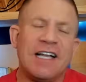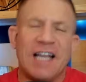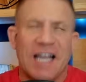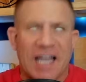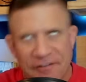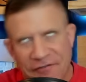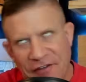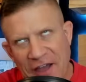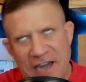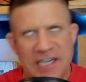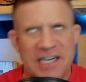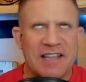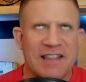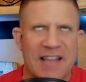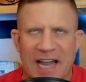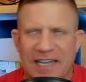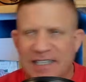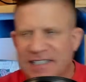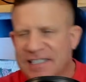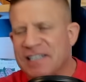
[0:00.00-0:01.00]
if I did
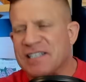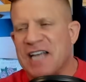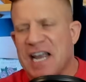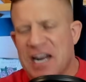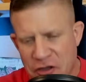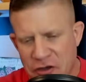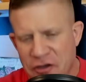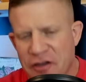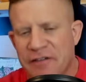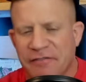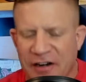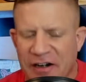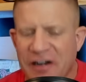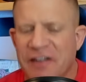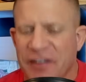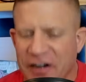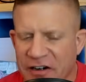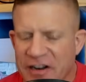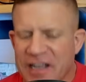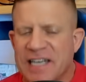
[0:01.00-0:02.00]
that, since I could very,
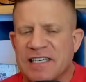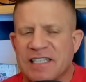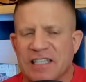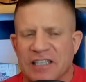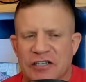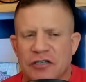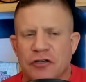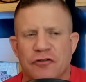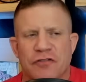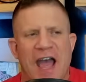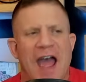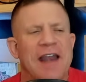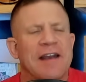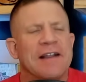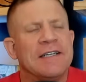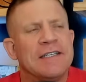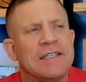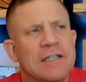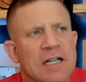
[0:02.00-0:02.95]
very easily do that.